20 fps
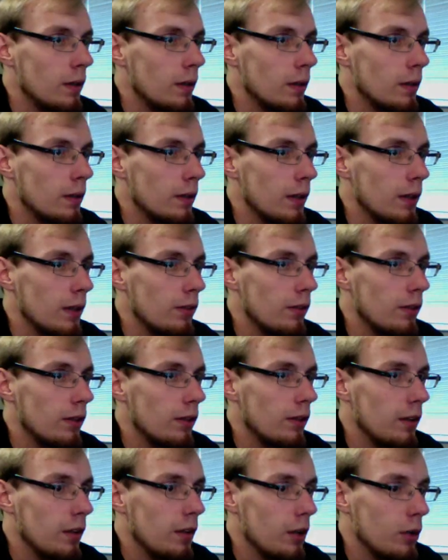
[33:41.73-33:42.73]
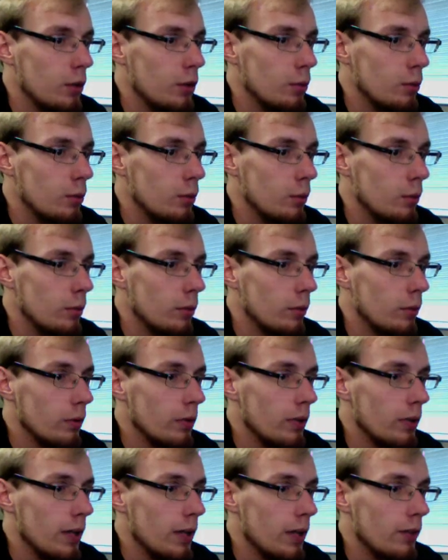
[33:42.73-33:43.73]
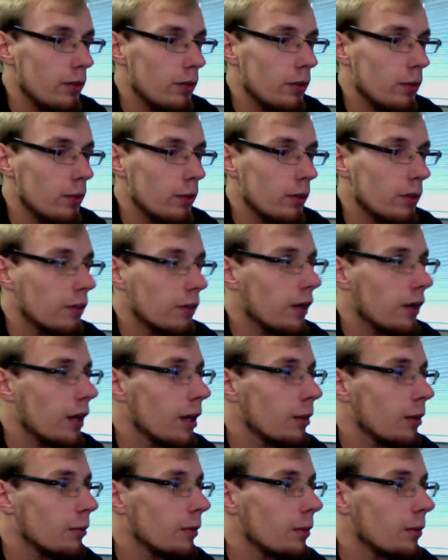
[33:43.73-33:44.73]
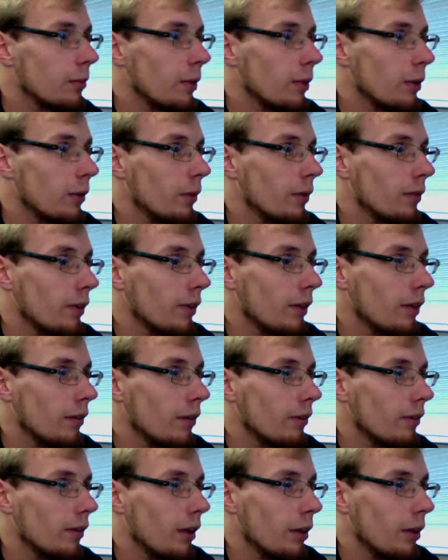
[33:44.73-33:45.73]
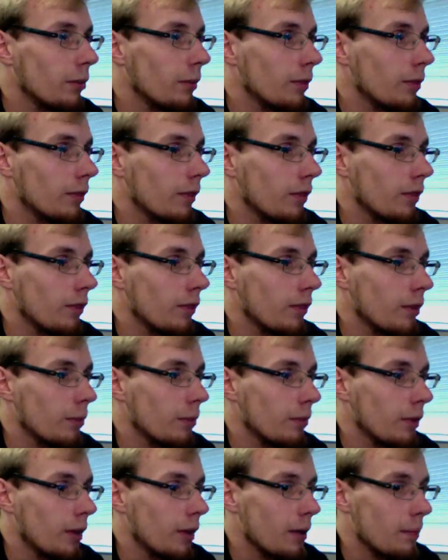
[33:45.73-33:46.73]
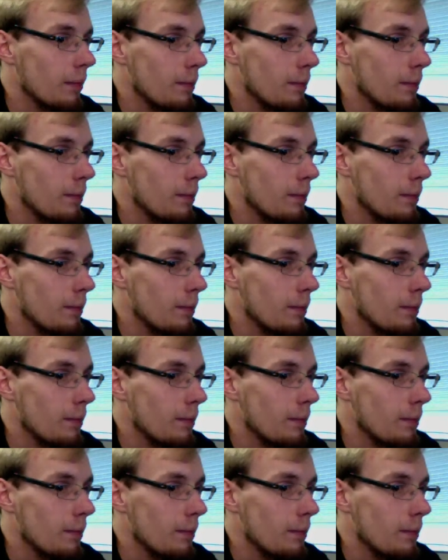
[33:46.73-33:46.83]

In case you didn't know, yes, you can grab components on different objects at the same time.